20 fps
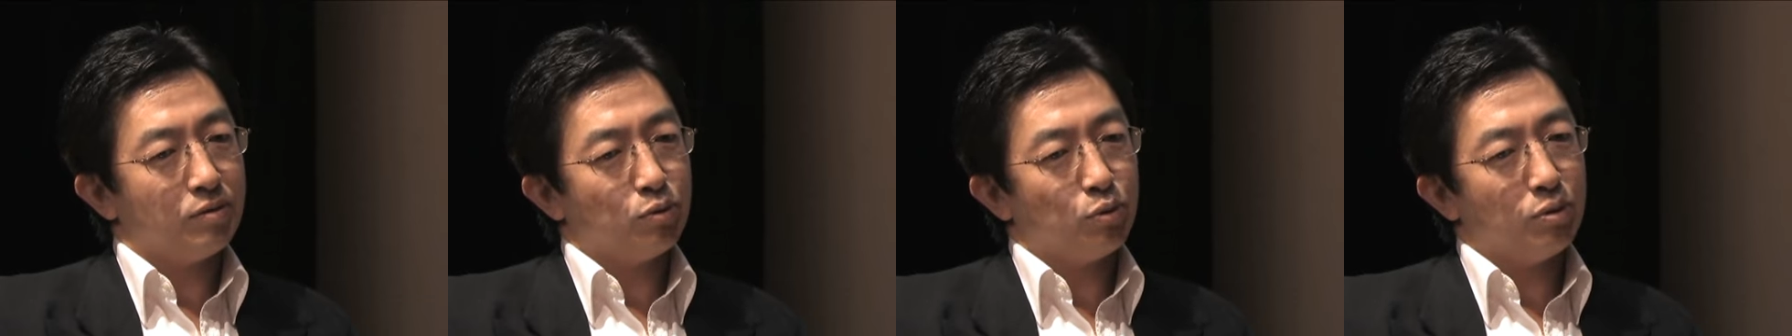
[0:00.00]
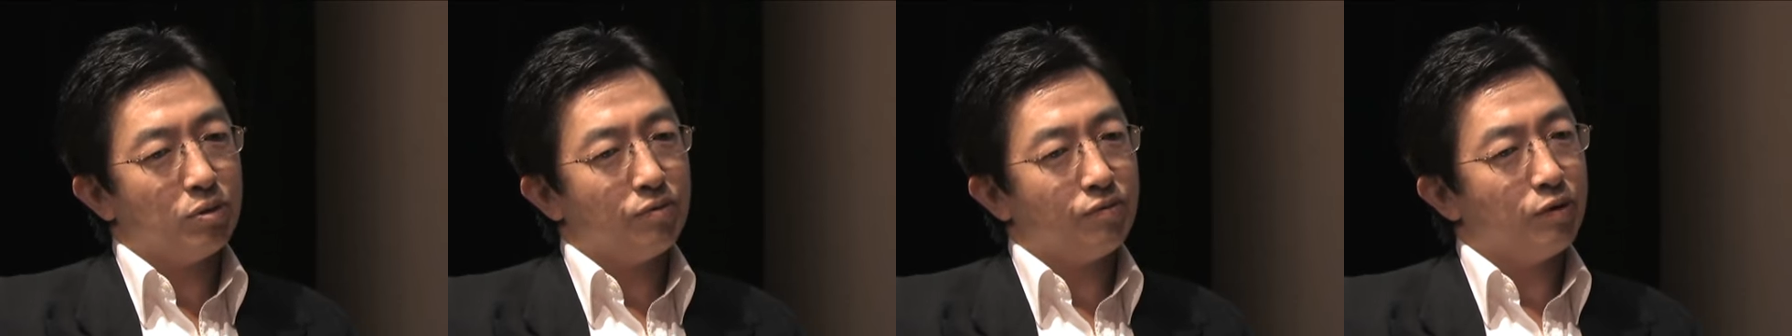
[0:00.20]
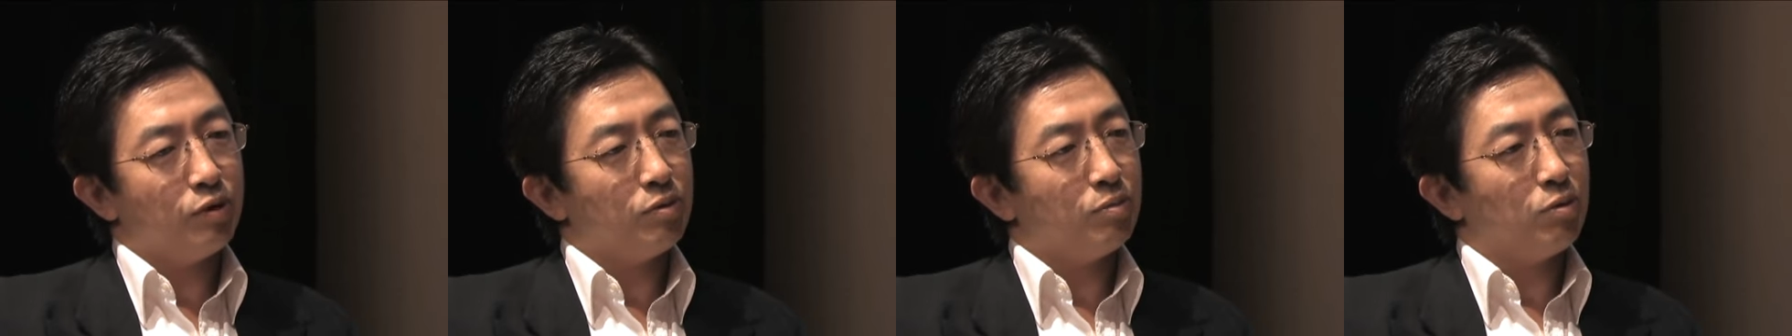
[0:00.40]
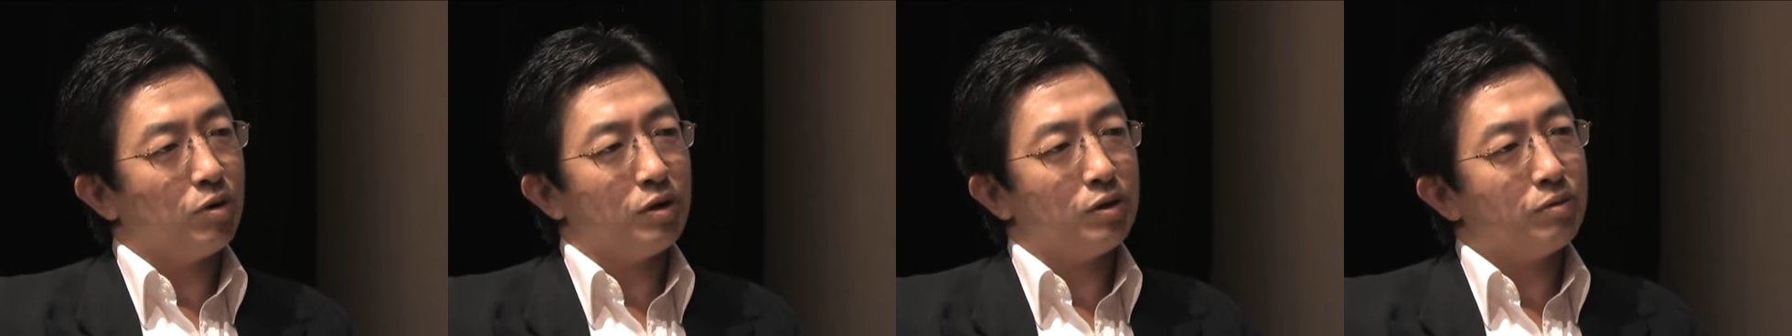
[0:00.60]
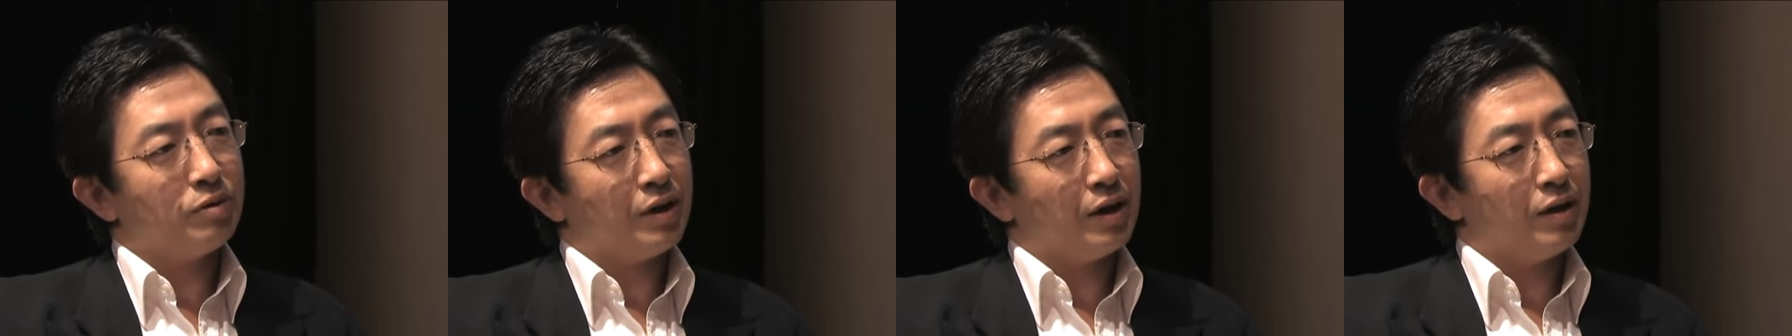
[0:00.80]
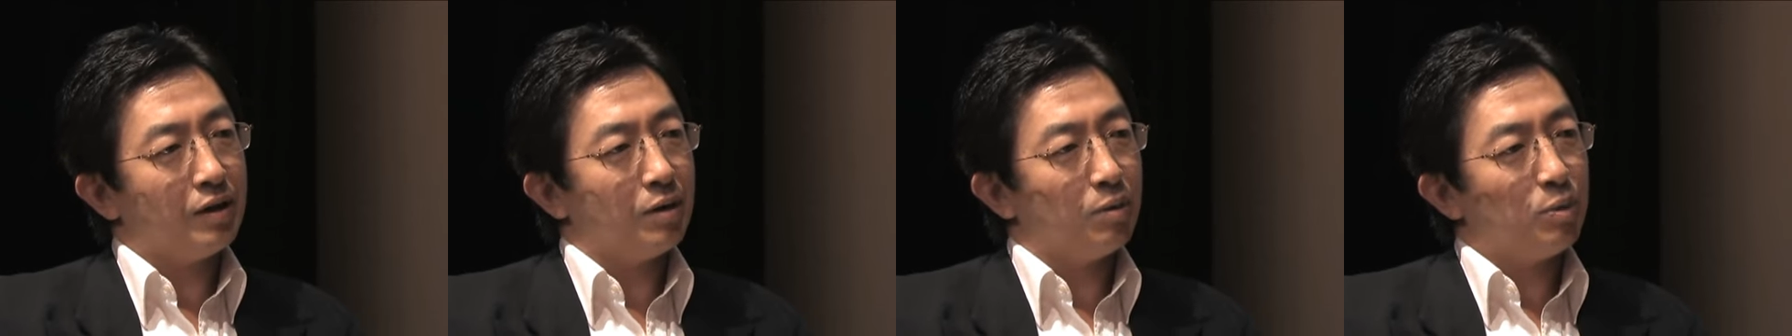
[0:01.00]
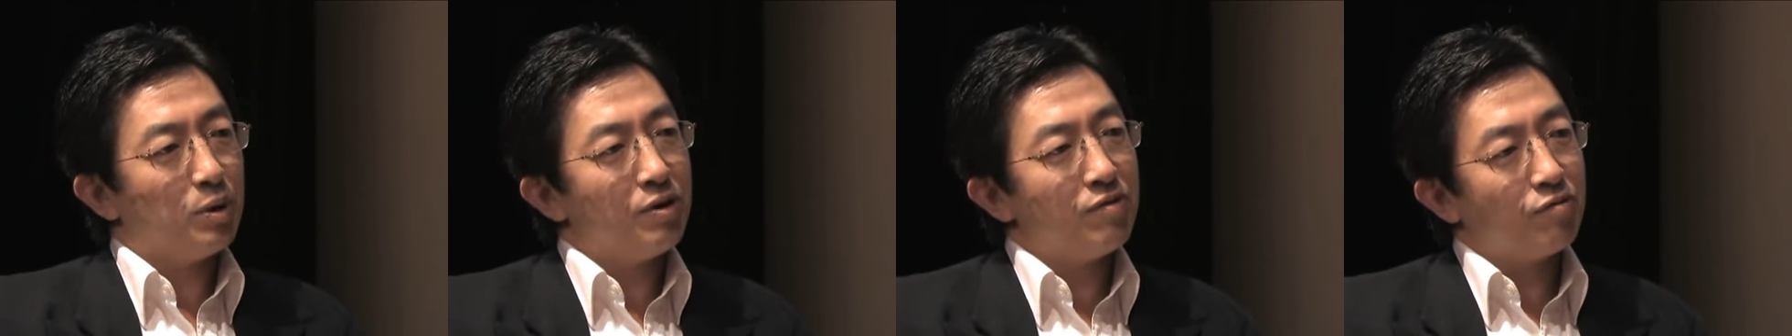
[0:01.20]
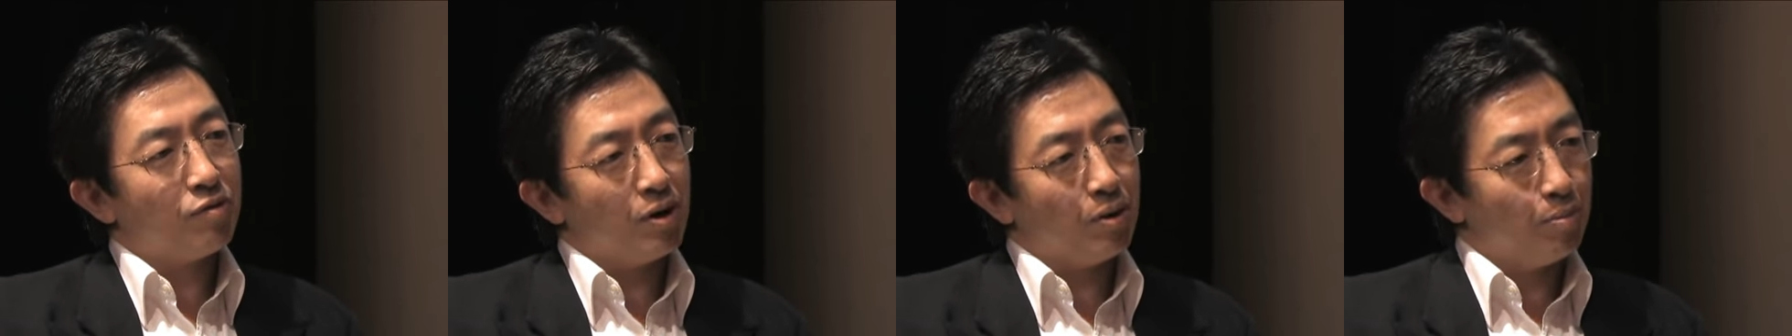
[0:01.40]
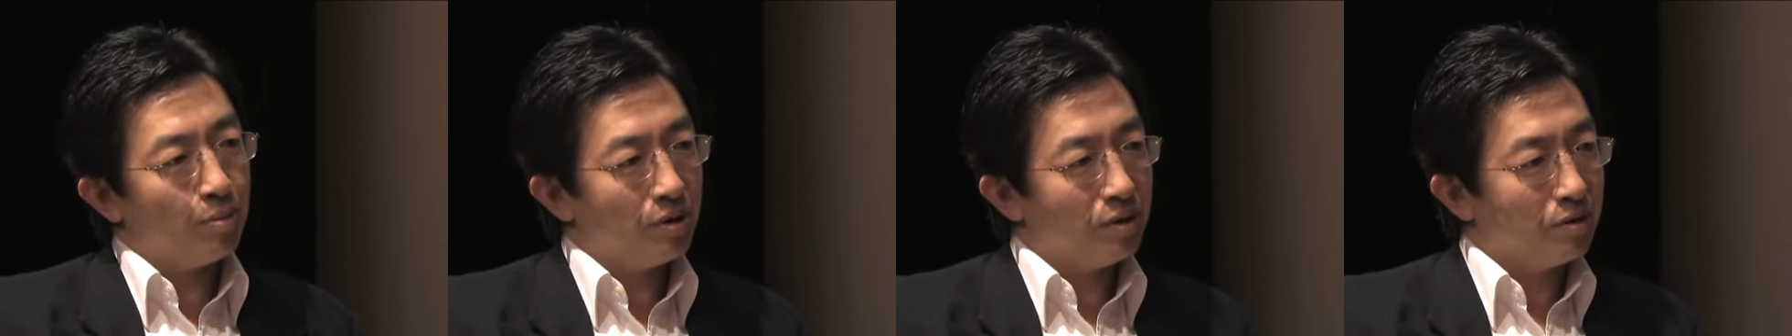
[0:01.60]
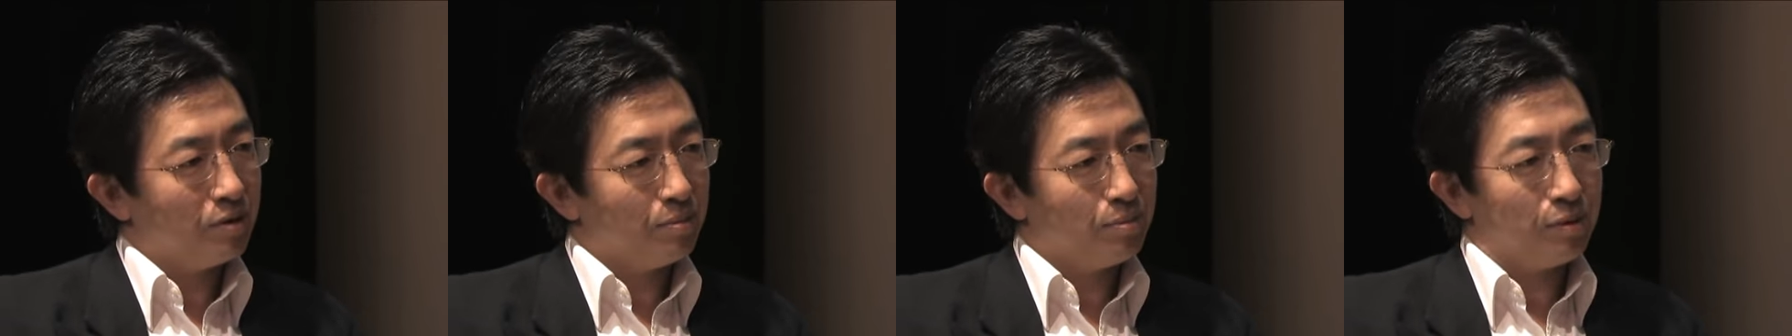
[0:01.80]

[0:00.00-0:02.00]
sort of you want to get away from it